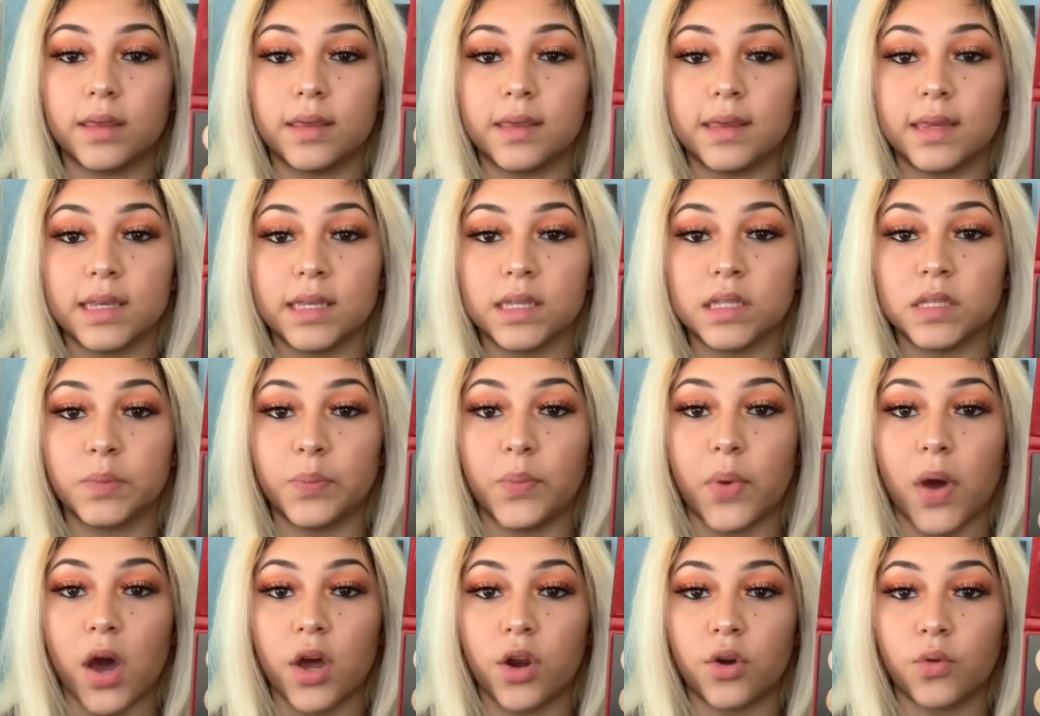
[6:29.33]
this
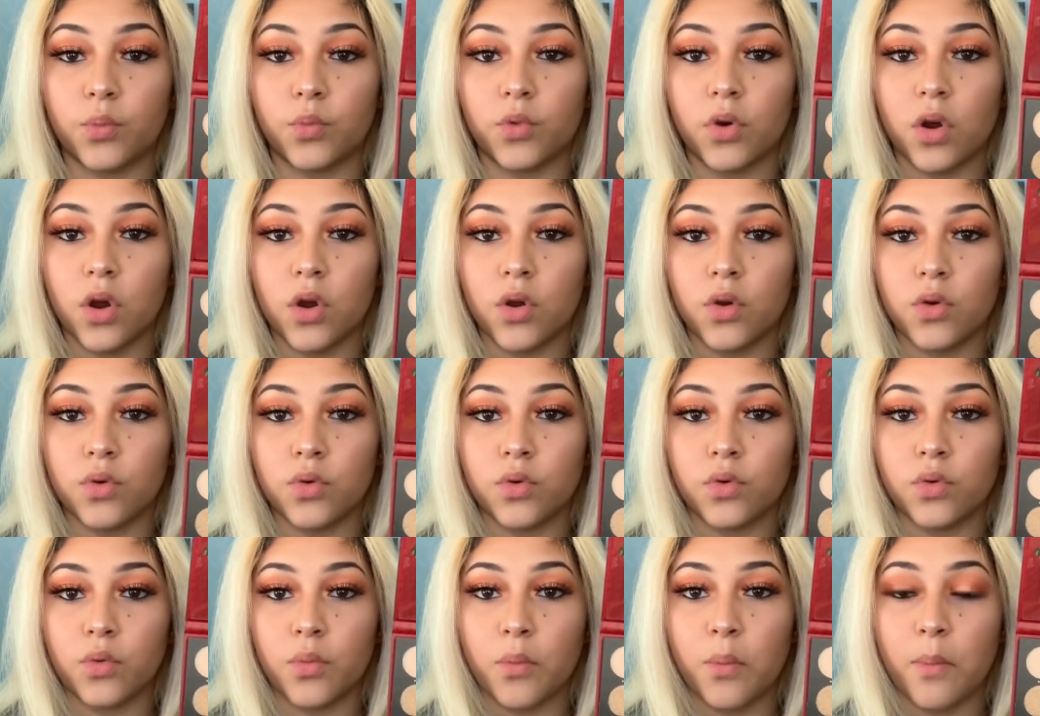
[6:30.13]
bottom row
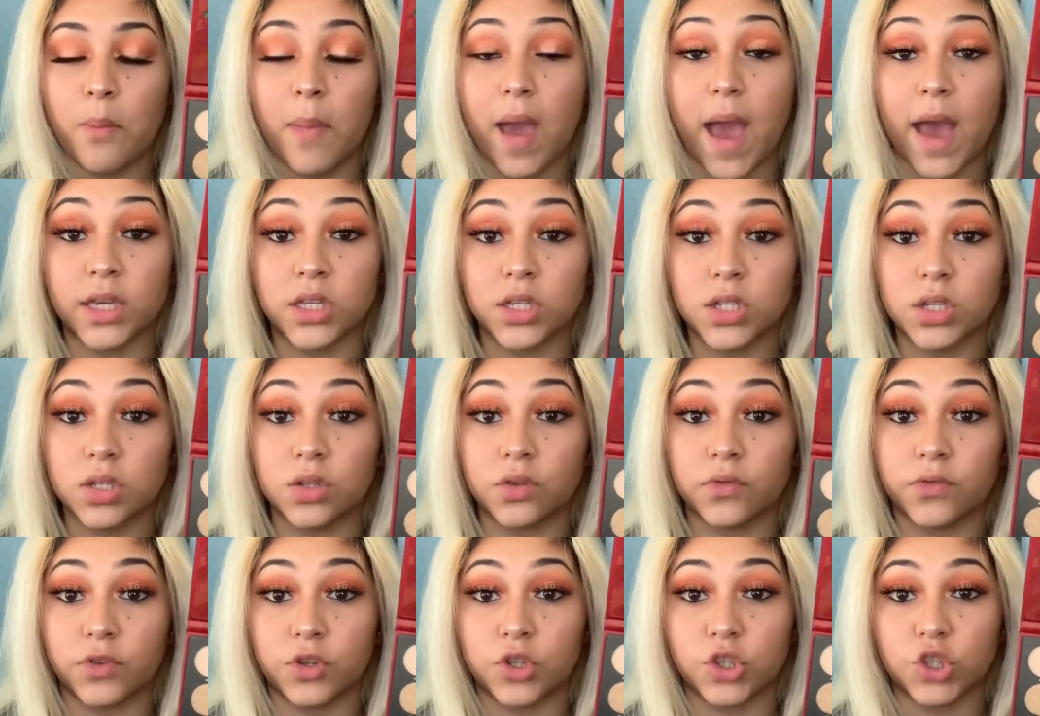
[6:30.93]
matches
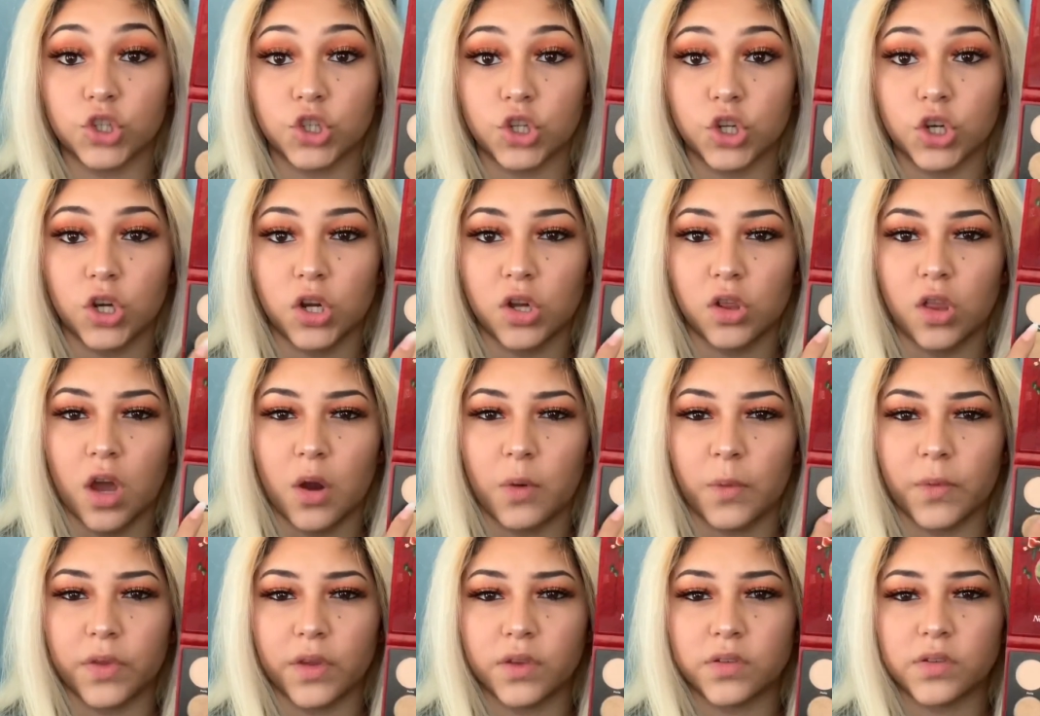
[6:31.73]
for sure along
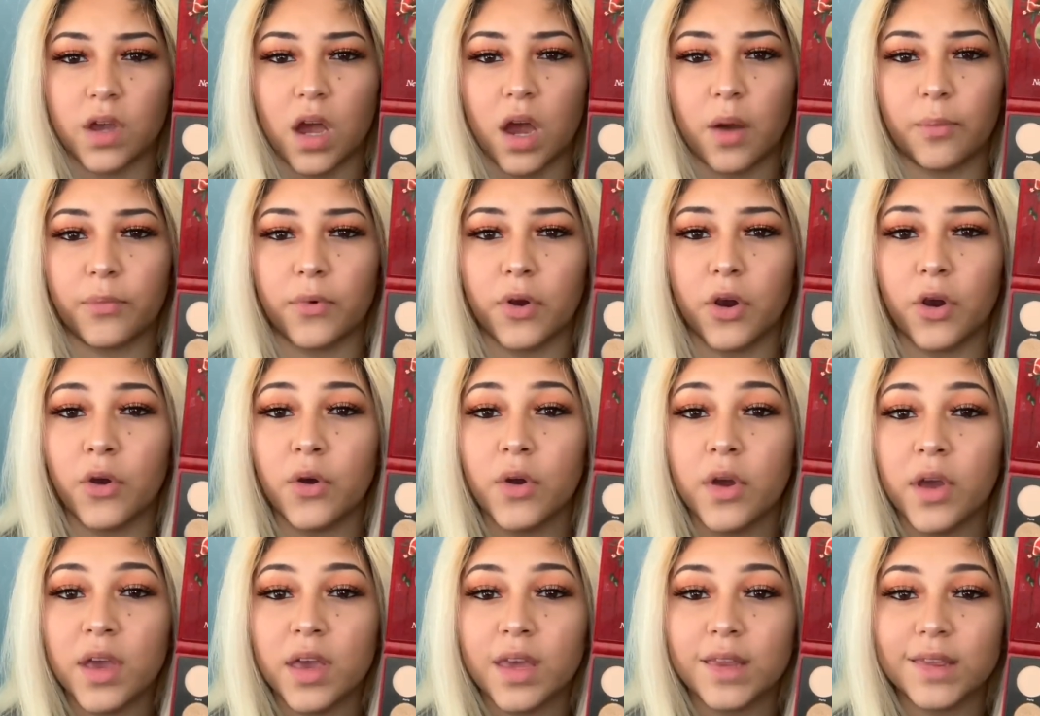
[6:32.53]
with the top row.
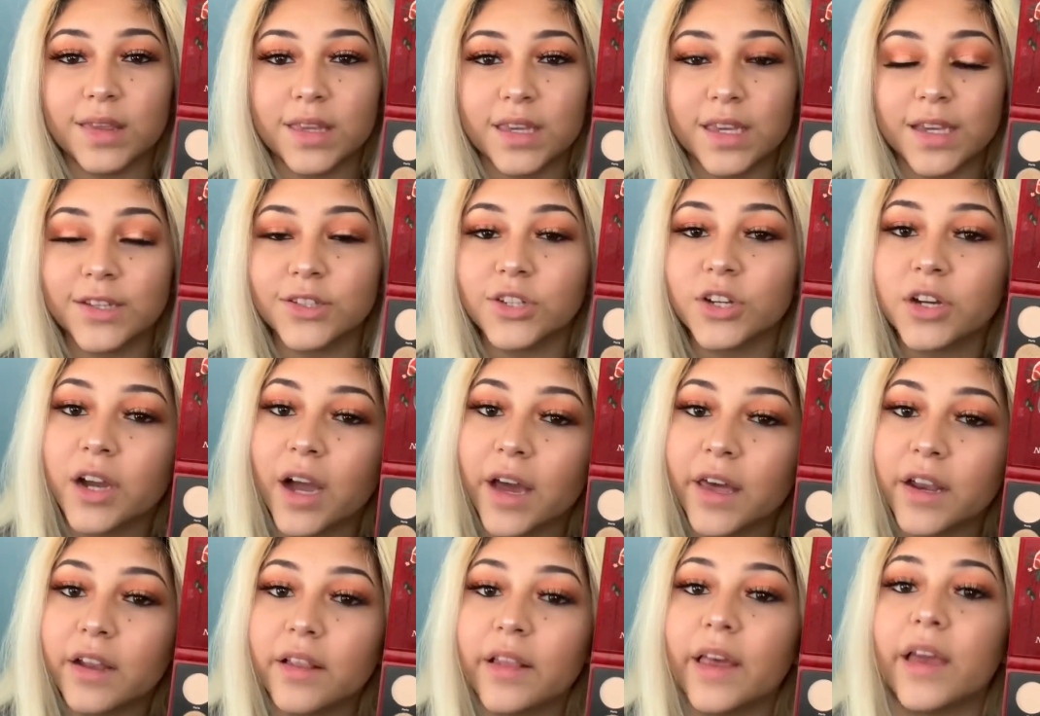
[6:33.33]
These are
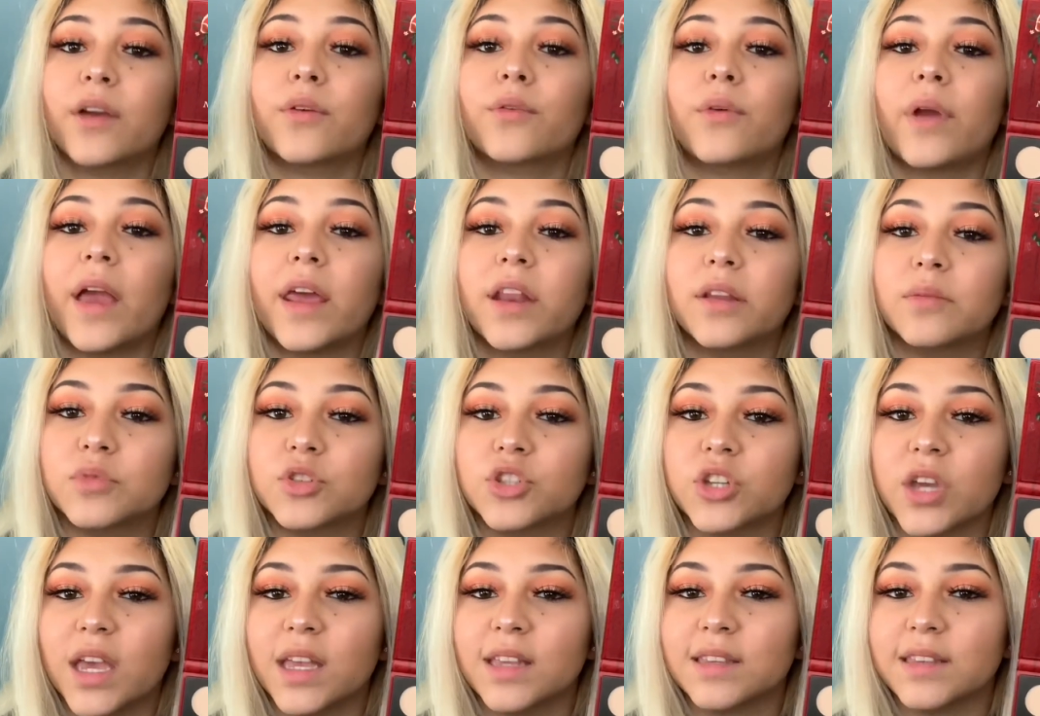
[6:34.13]
kind of like random
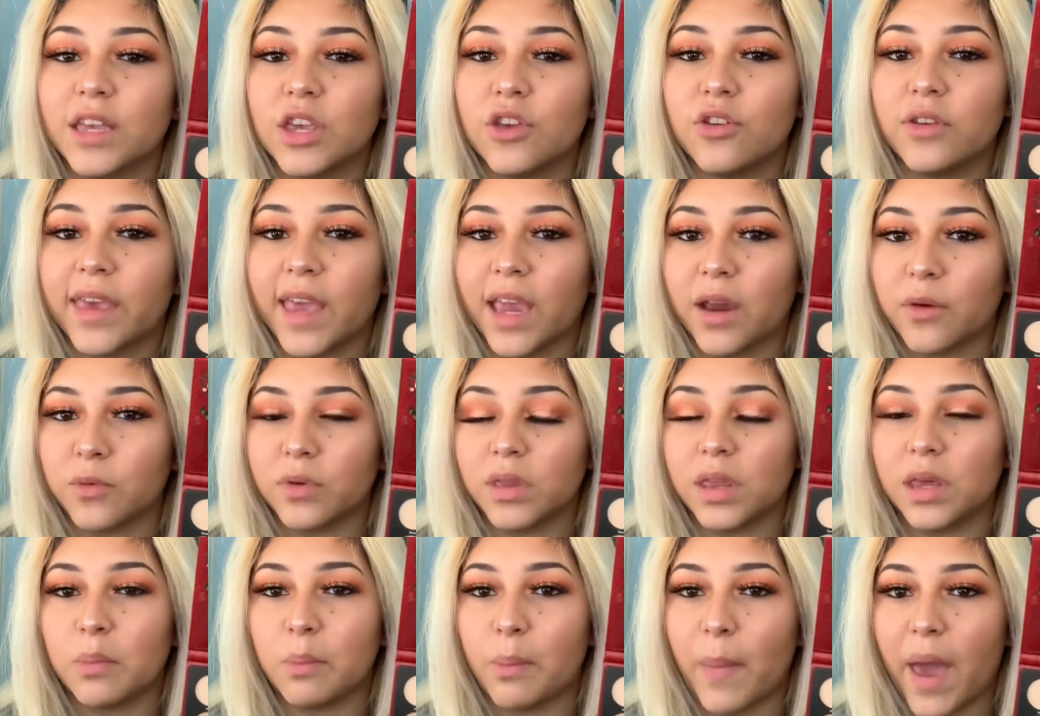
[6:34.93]
shades that you can't
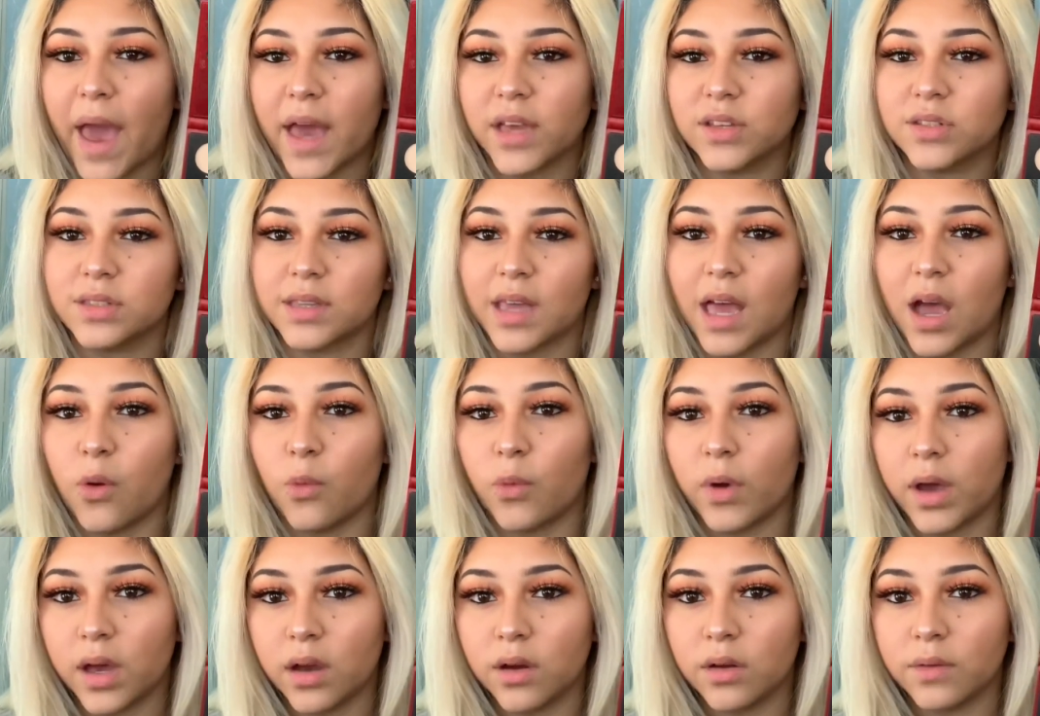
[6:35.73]
really match that
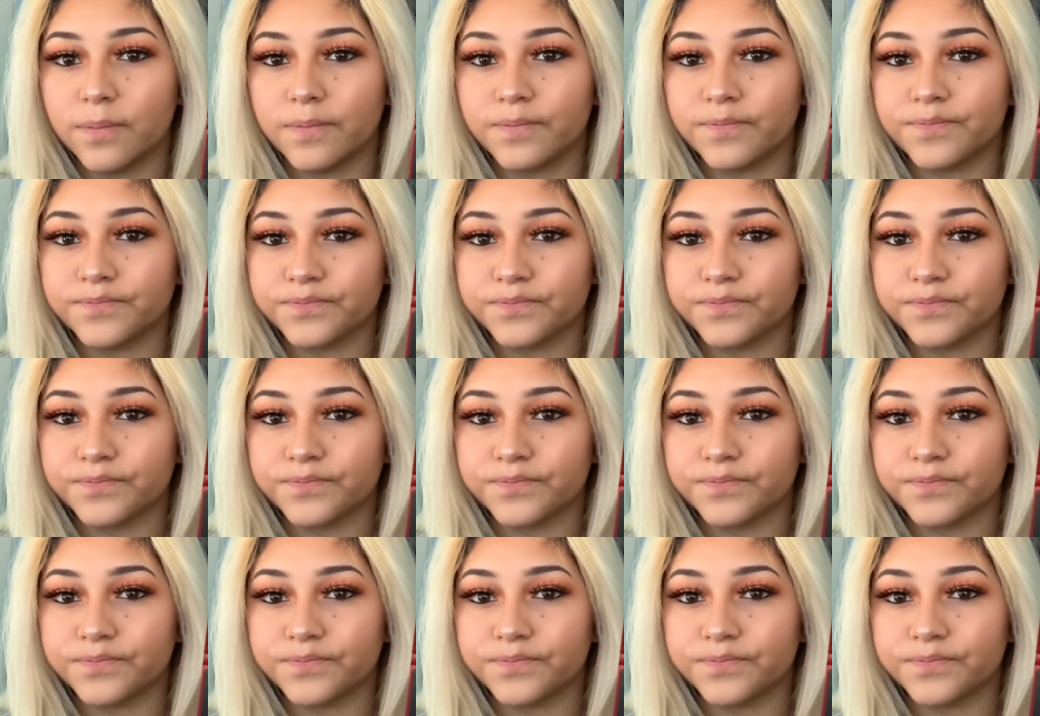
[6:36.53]
well.